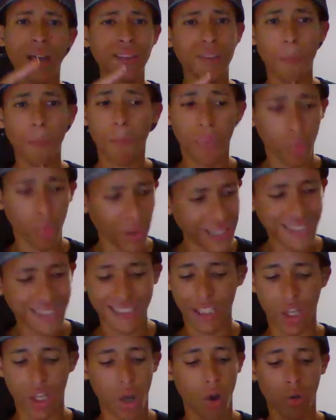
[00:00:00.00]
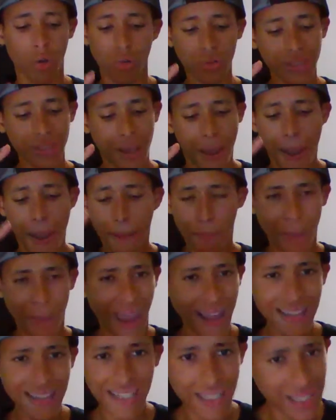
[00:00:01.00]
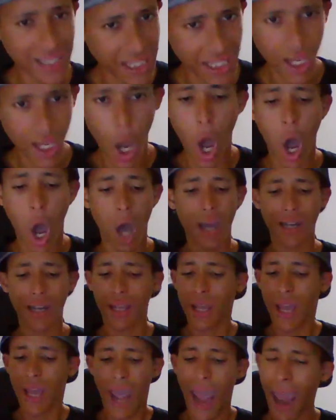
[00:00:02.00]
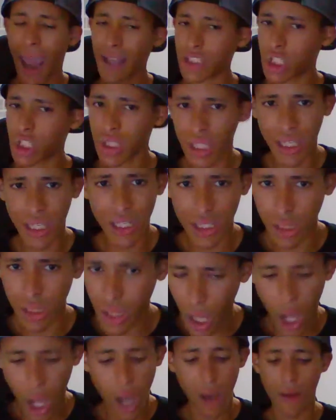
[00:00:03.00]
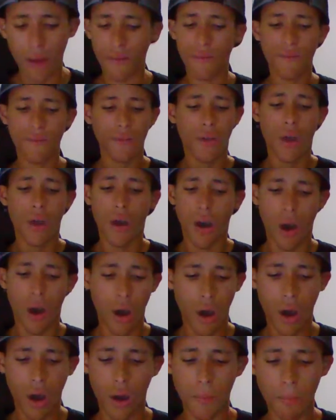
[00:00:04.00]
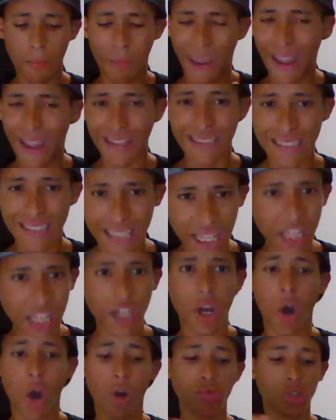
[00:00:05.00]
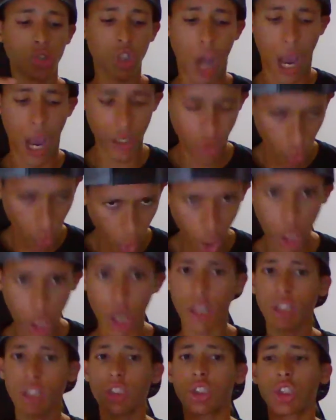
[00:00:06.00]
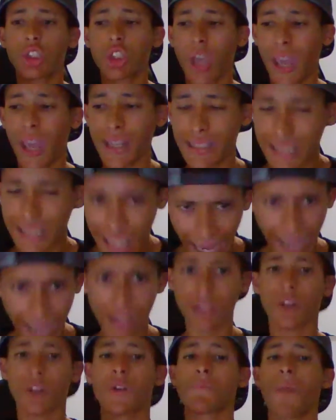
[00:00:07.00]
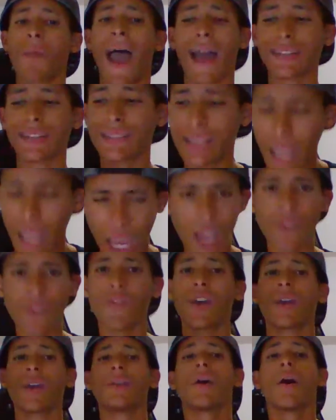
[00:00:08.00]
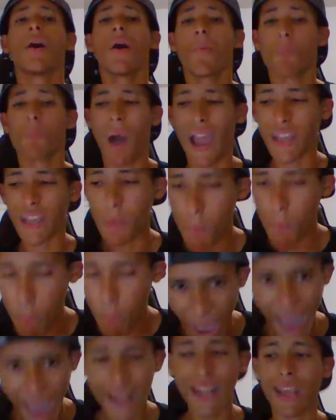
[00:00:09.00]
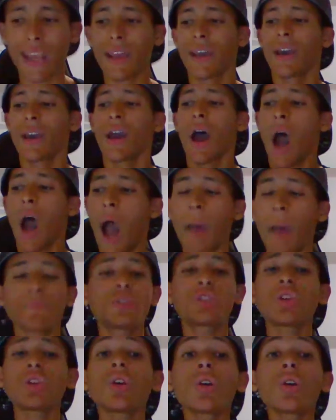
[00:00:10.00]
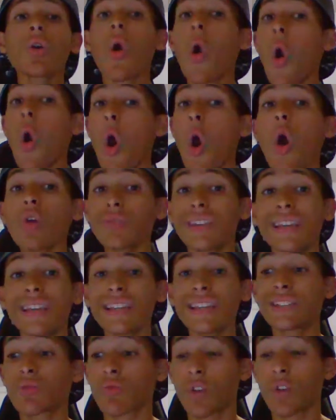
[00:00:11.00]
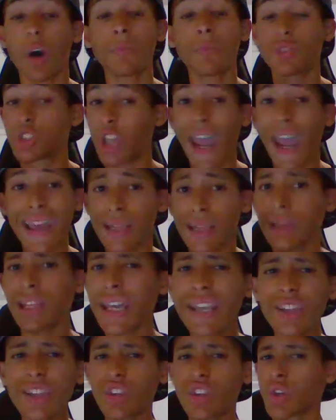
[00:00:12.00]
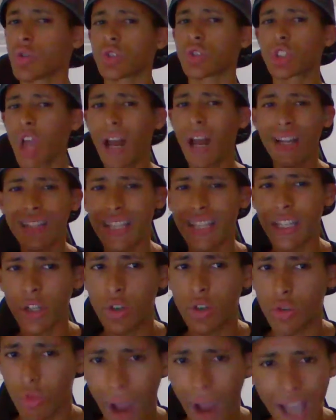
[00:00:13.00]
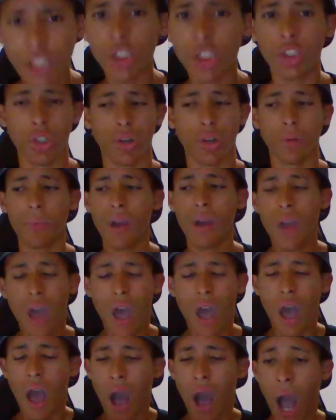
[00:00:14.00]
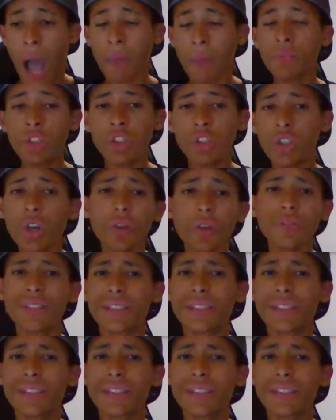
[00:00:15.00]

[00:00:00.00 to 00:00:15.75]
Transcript: the Briscoes, Mandy Leon, Angelina Love, Bandito, Josh Woods, Shane Taylor, Matt Taven, Mike Bennett. I'm sure all these, Jay Lethal, Jonathan Gresham, I'm sure